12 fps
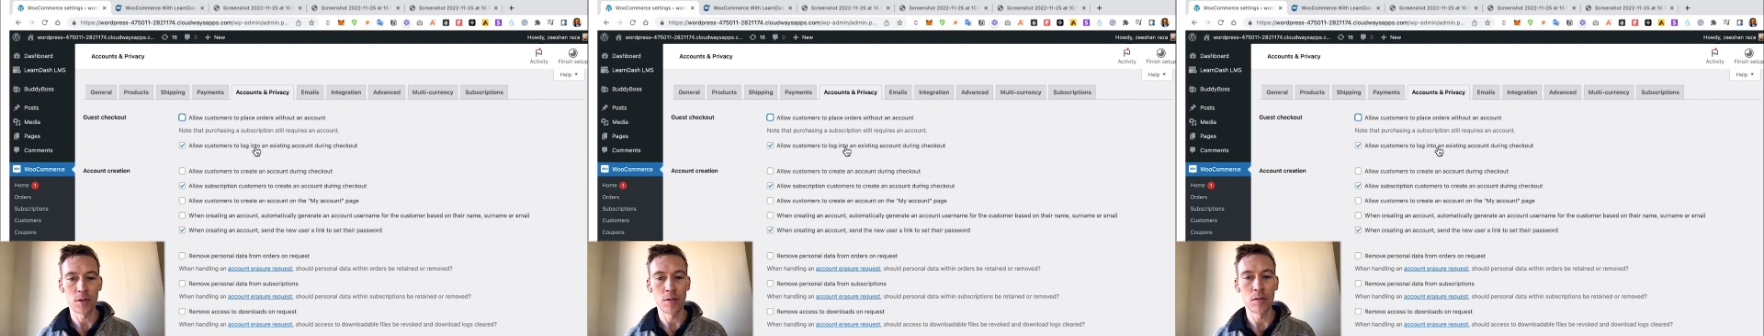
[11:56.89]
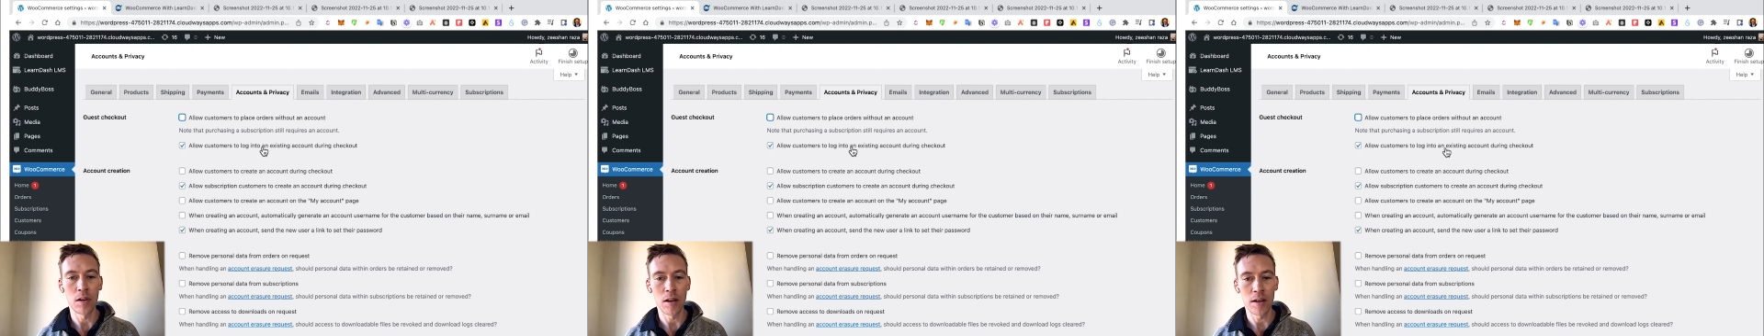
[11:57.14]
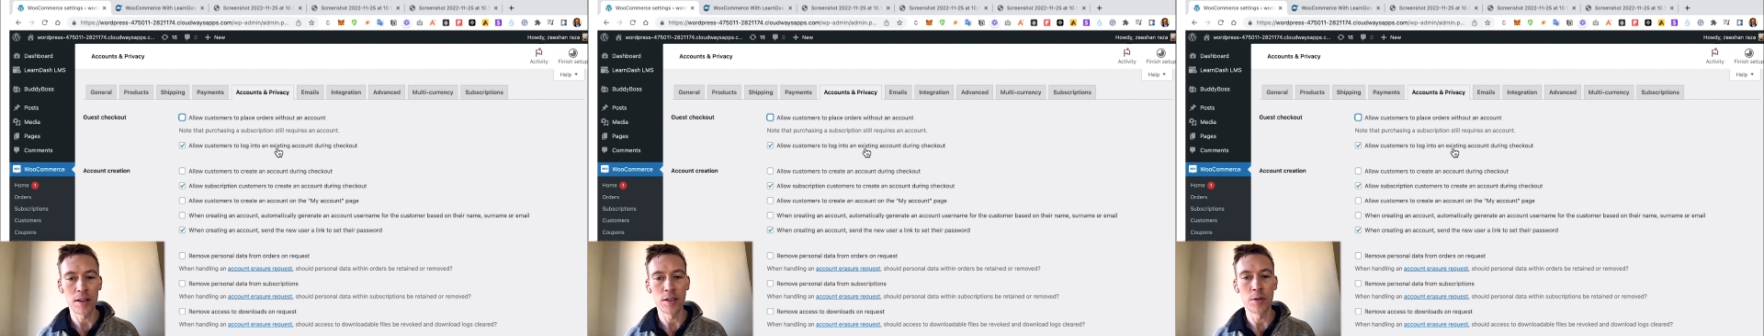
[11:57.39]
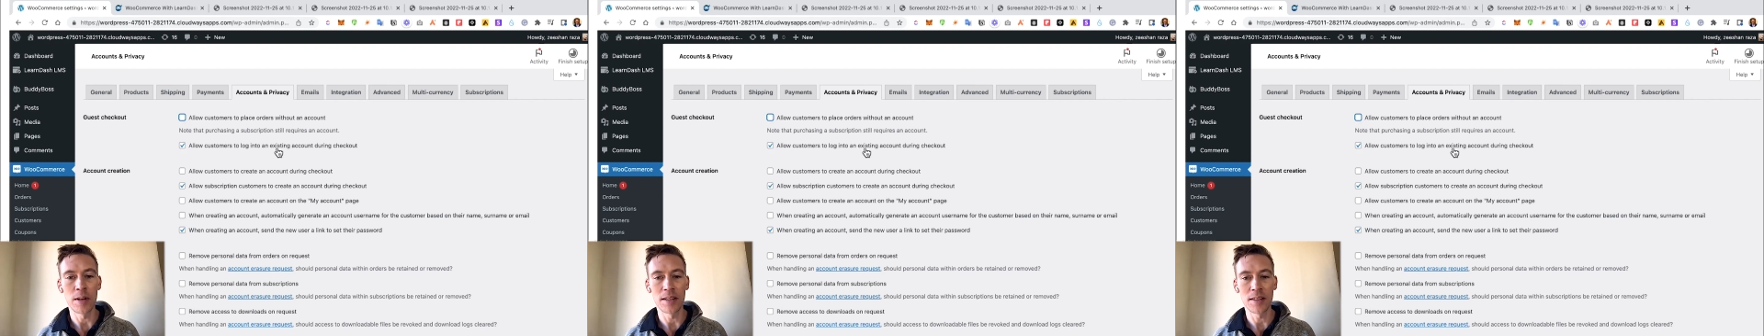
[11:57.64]
to log
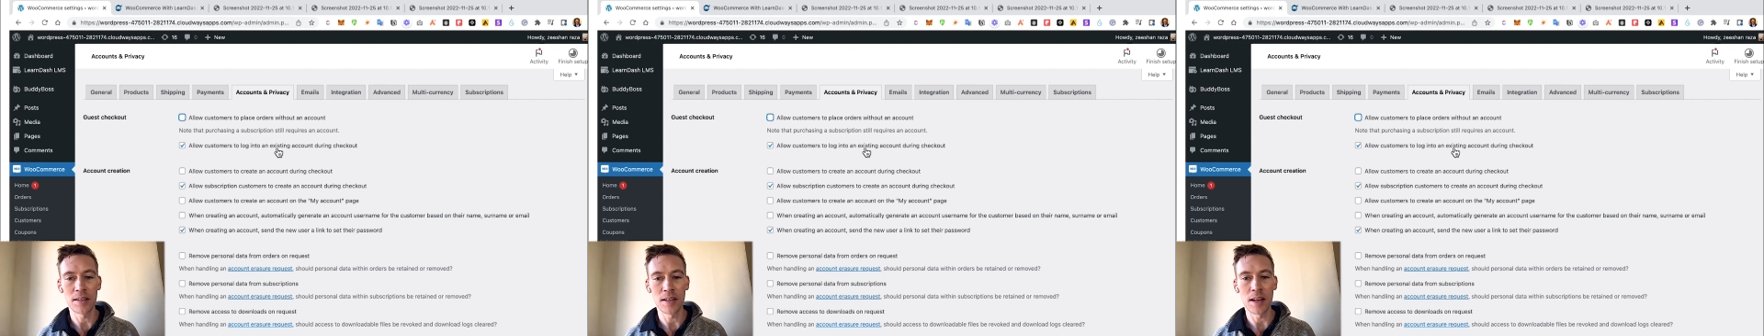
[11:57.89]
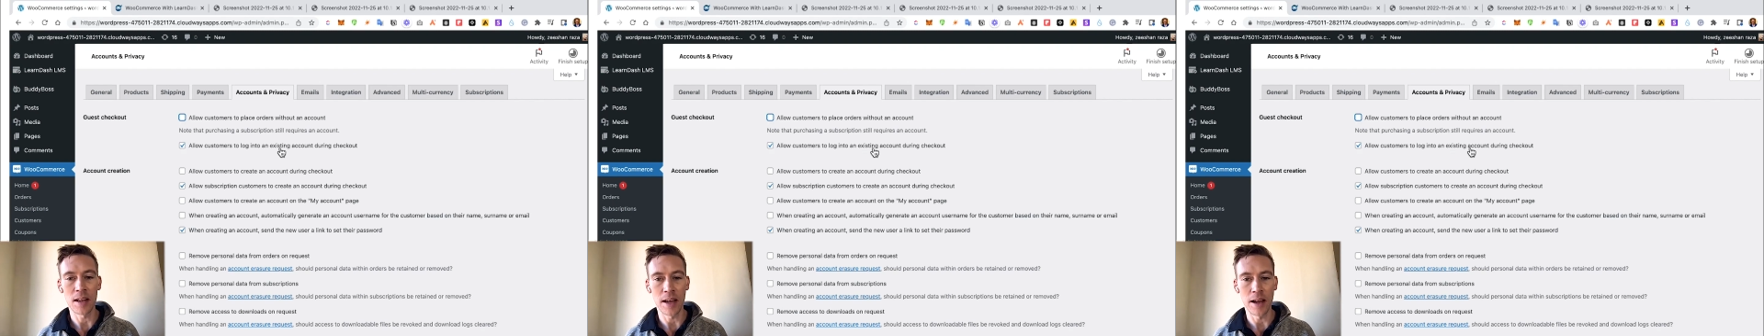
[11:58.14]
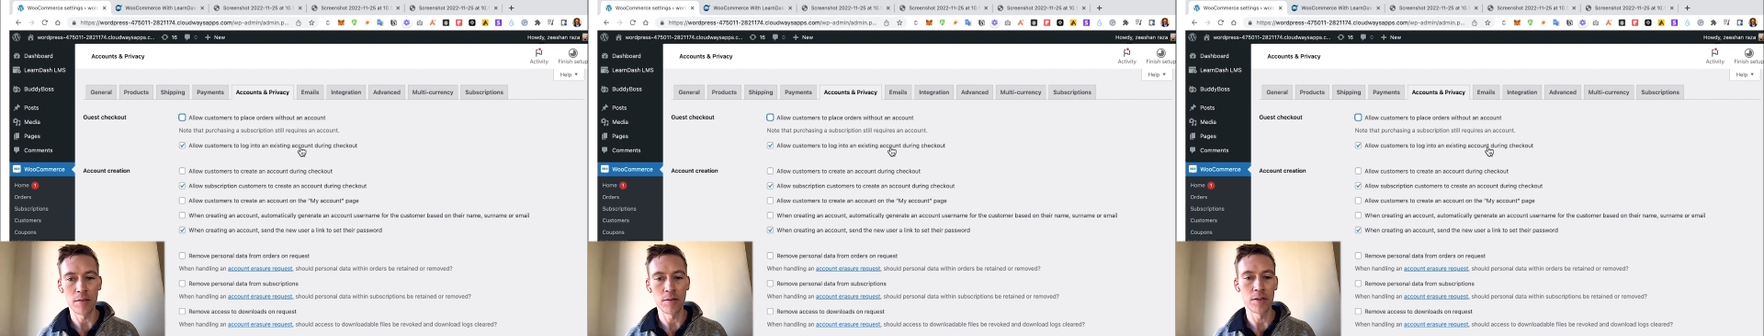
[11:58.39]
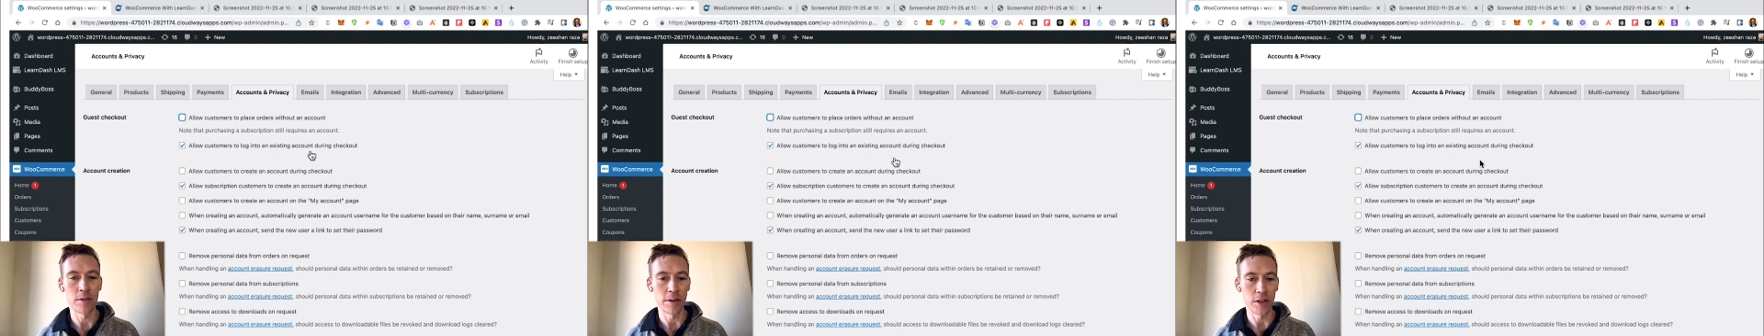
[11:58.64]
into an existing
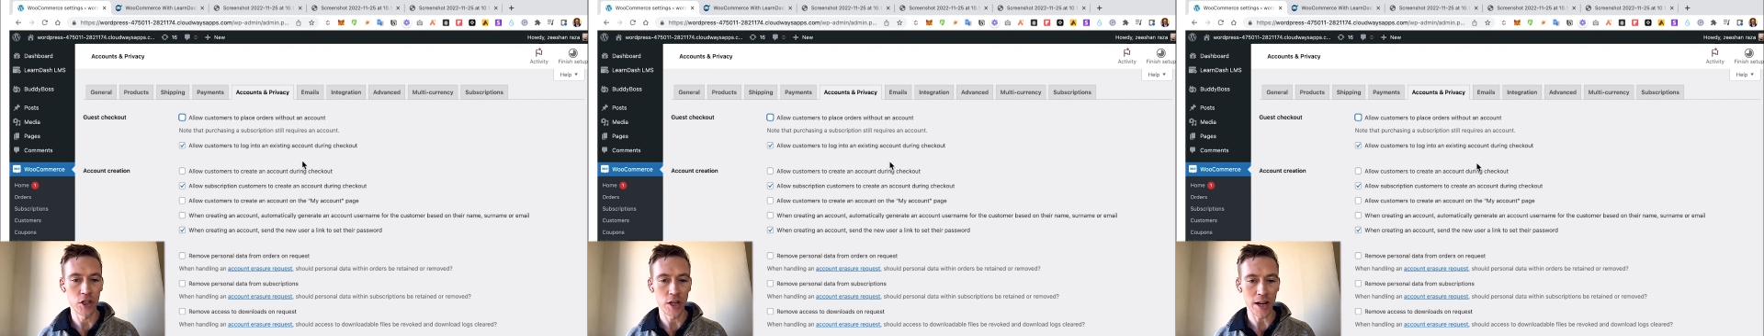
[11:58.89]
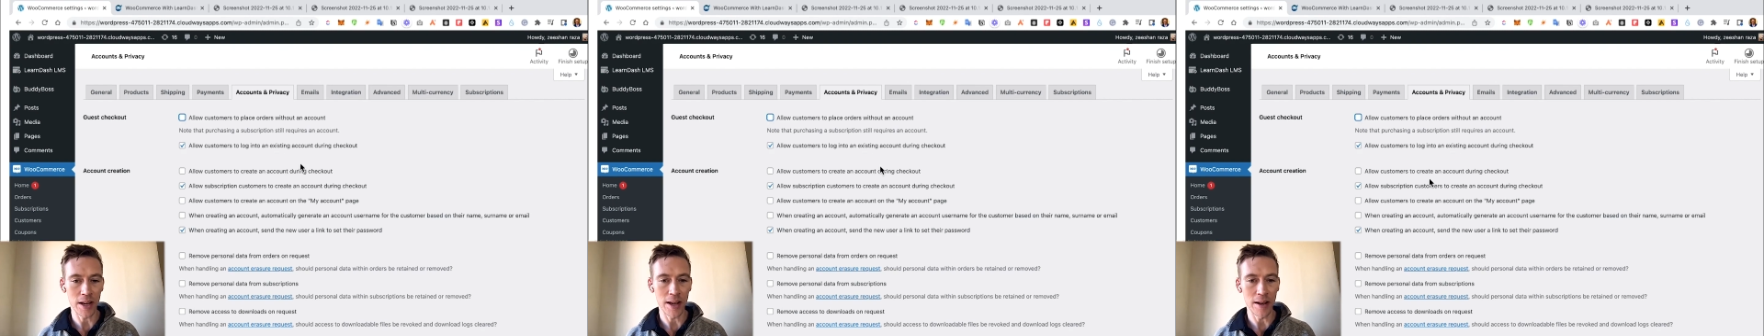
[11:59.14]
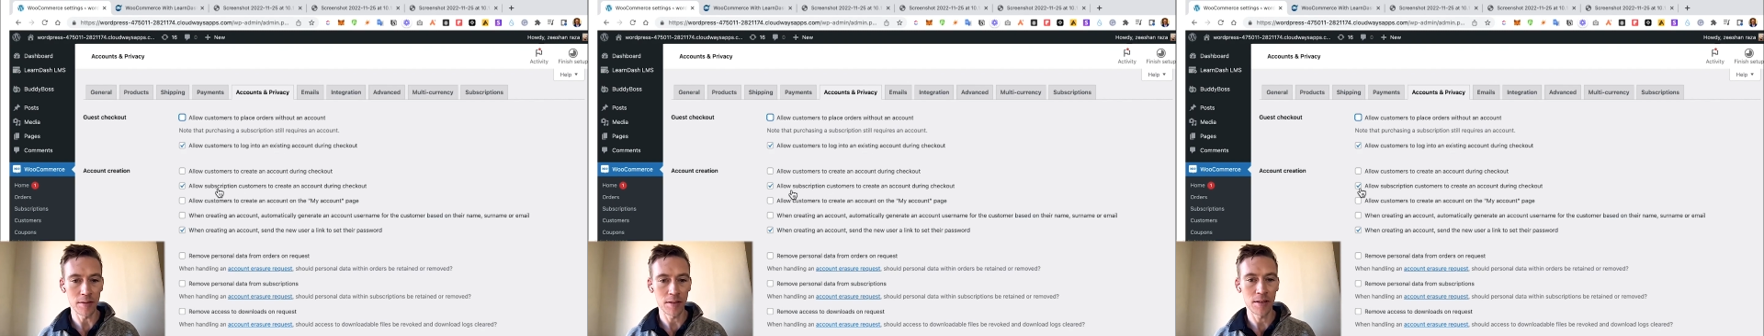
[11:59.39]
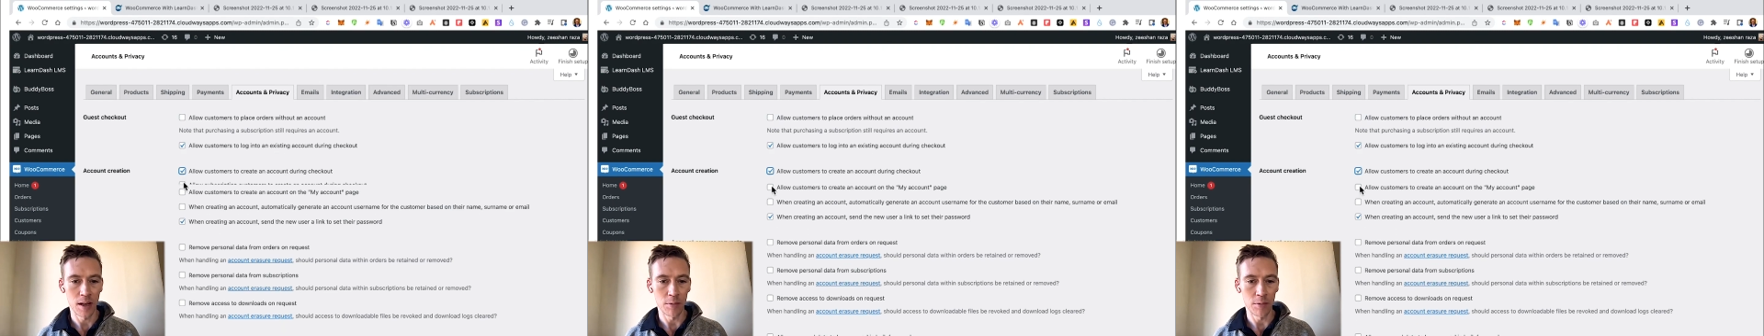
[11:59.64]
account during checkout.